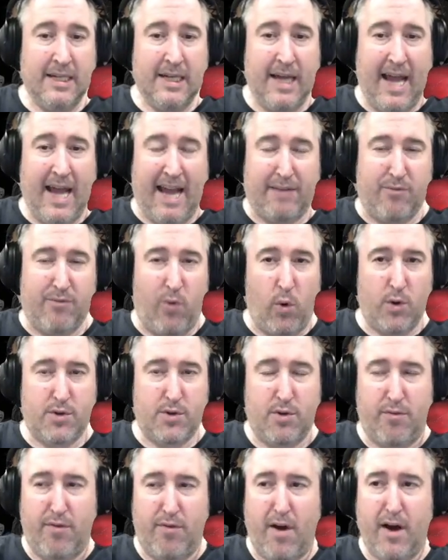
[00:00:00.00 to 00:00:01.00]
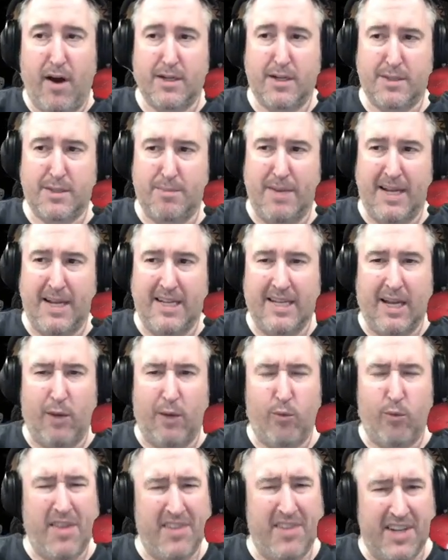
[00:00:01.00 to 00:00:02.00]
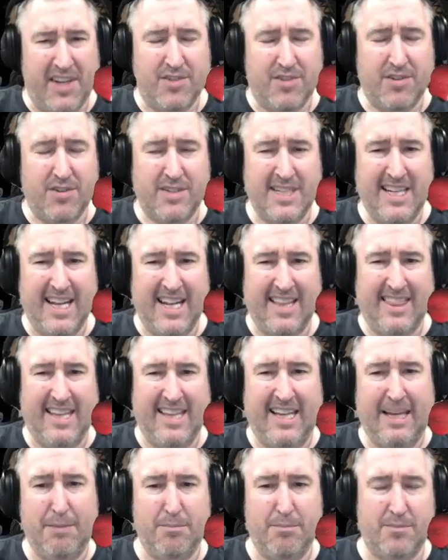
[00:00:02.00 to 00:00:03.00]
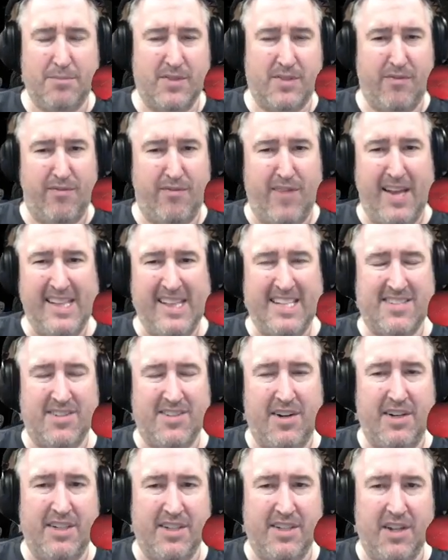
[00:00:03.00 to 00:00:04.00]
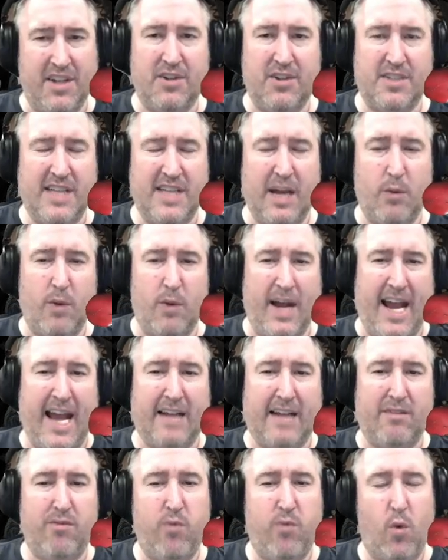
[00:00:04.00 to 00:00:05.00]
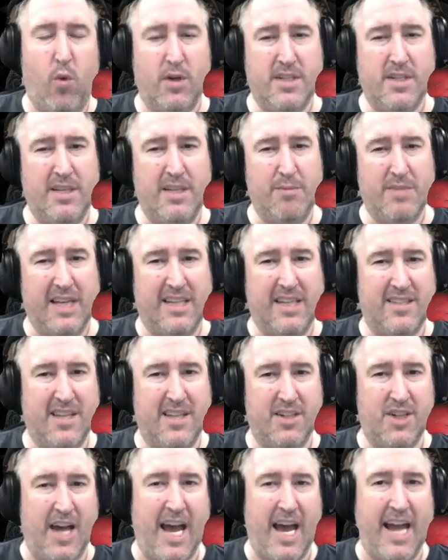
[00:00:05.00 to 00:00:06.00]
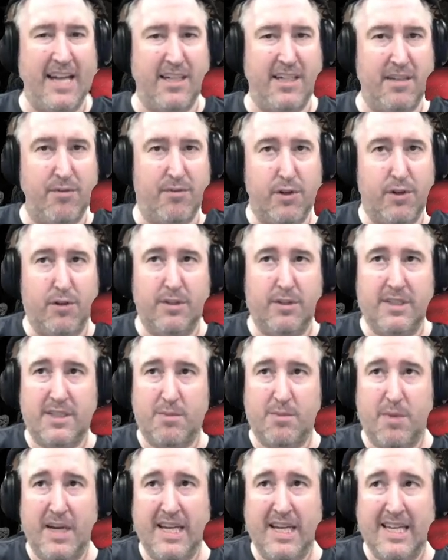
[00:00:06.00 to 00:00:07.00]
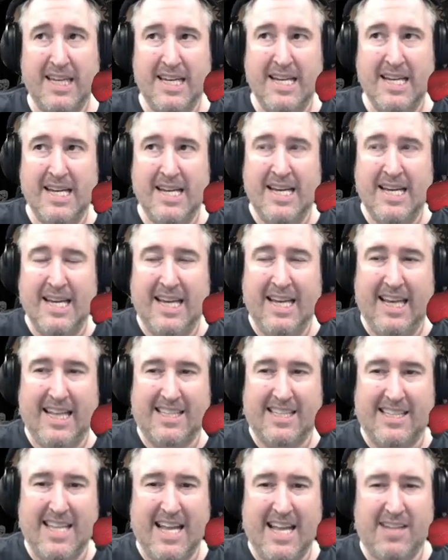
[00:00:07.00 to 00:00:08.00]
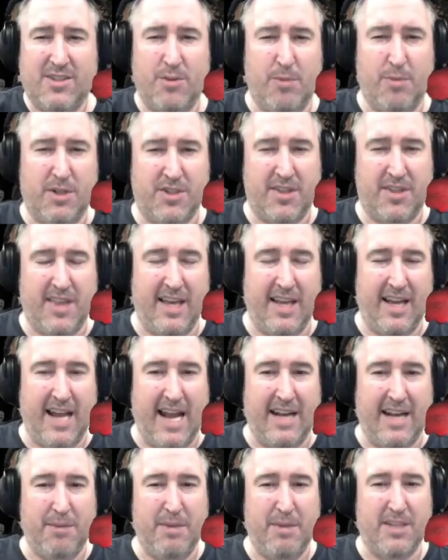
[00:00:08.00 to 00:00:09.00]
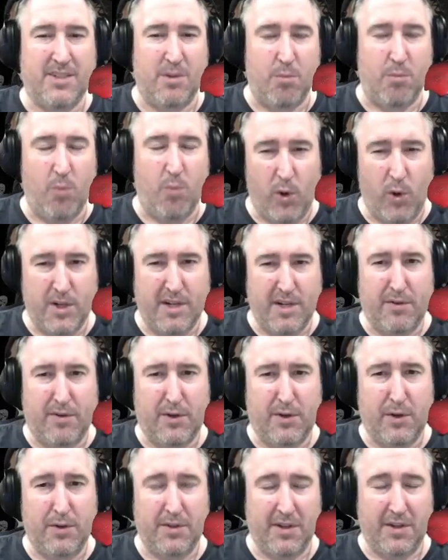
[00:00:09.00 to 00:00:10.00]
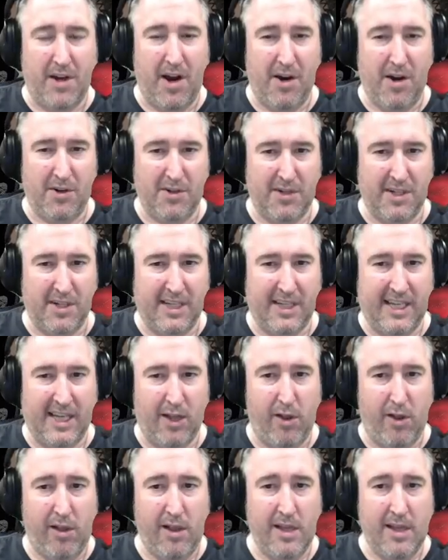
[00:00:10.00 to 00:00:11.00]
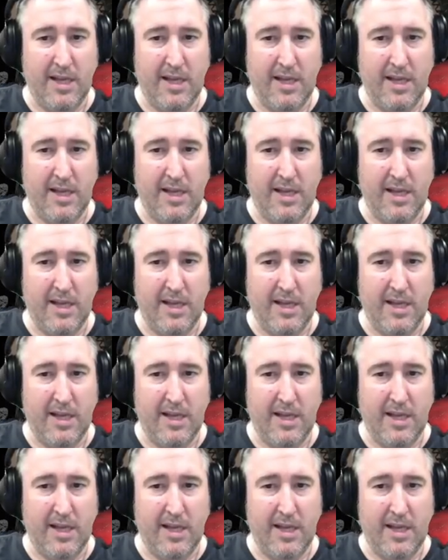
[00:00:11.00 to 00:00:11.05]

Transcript: Act 4 so far has been rather interesting. I think I'm finally starting to understand why Act 4 seems like such a high difficulty spike. It's not so much the enemies are more difficult or harder to kill.